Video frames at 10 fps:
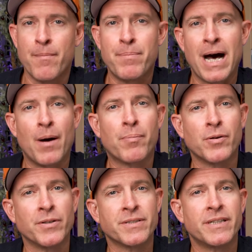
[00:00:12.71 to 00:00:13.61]
Powell
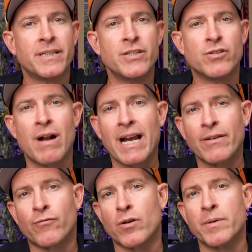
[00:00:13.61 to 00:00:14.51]
Peralta Dragon
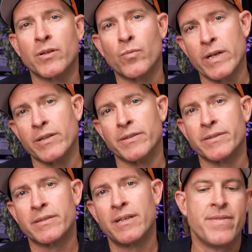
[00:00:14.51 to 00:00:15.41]
Formula
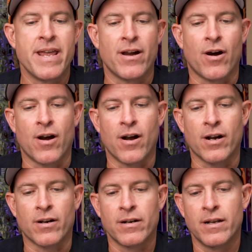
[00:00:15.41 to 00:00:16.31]
wheels. They
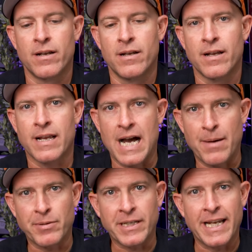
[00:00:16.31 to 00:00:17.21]
are
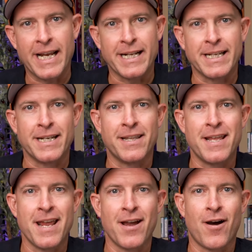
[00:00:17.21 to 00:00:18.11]
complicated,
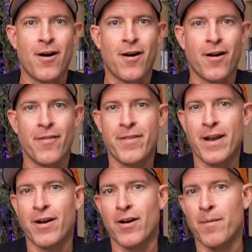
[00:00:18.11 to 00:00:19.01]

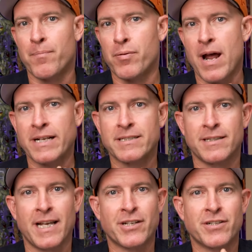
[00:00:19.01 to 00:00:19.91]
their product
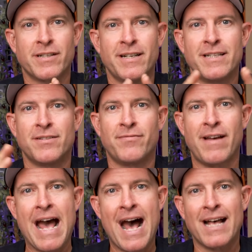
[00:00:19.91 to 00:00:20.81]
selection is
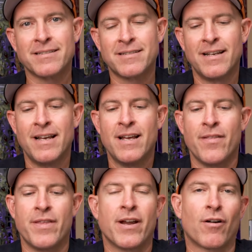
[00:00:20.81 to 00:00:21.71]
vast.
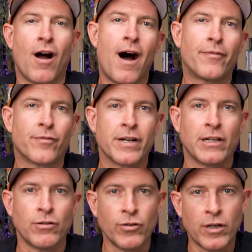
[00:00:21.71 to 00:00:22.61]
They are offering a
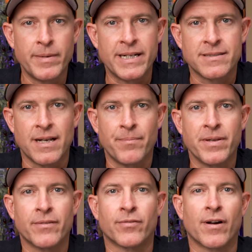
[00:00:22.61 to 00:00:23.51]
little bit of
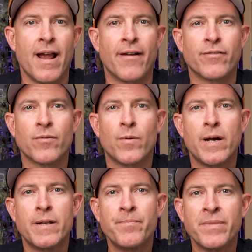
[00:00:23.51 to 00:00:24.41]
something for everyone.